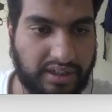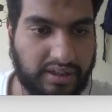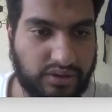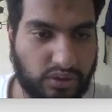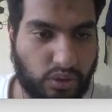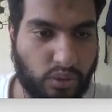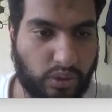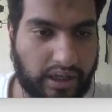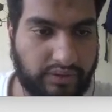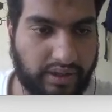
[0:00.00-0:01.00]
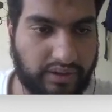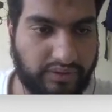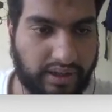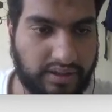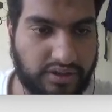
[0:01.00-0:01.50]
So 1 1
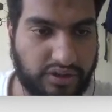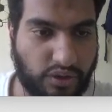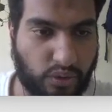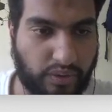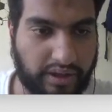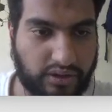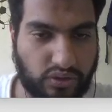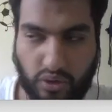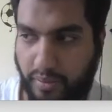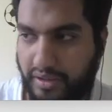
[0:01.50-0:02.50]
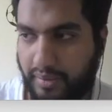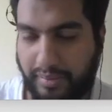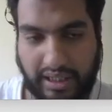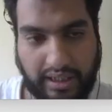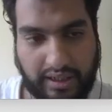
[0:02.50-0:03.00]
1 0 1, so option B